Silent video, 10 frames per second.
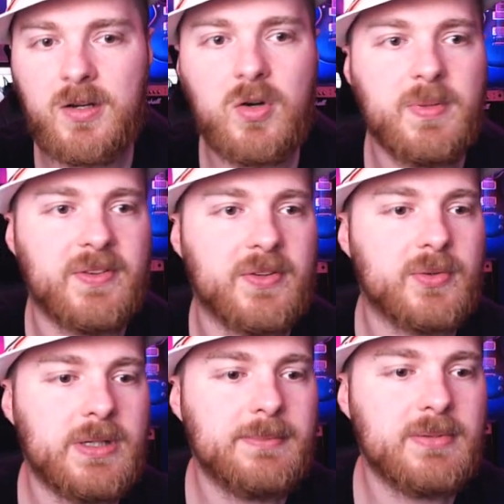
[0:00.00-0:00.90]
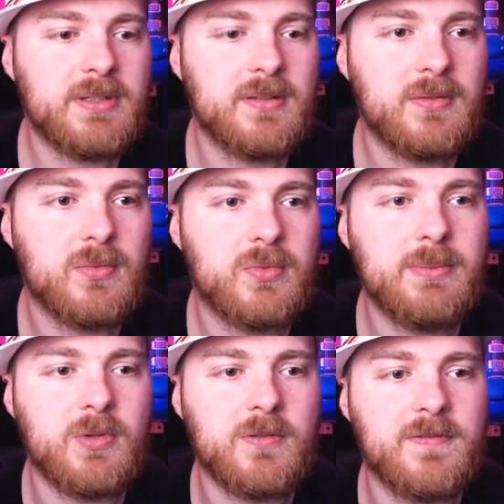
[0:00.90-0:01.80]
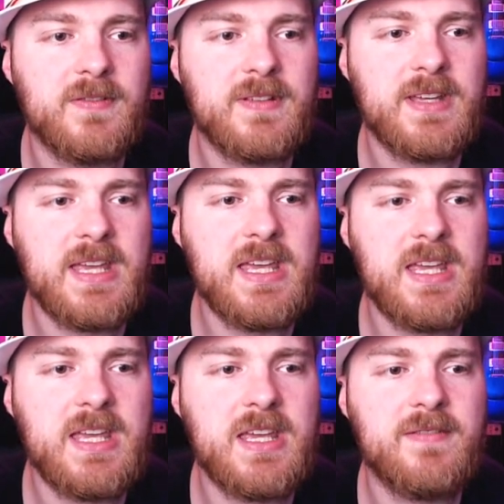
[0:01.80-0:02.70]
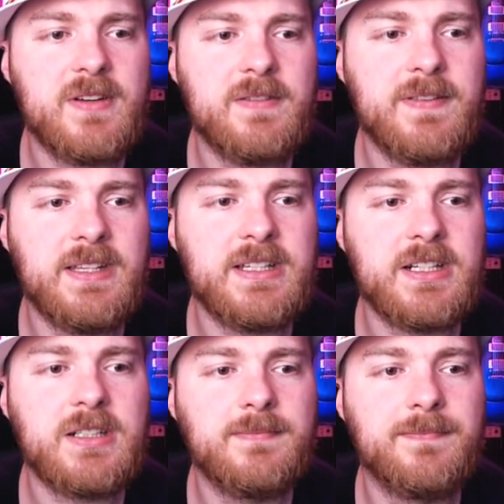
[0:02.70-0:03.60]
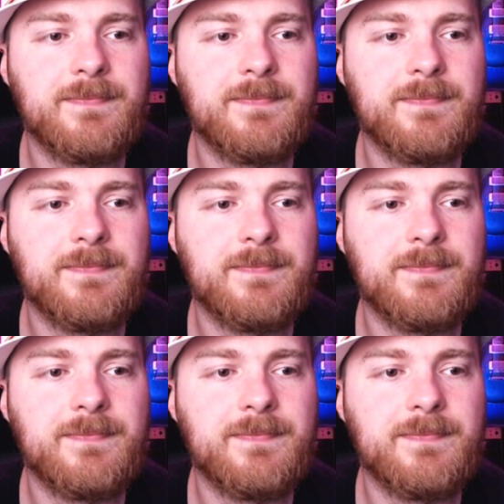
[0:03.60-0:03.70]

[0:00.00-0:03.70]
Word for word: open the script, remove everything there,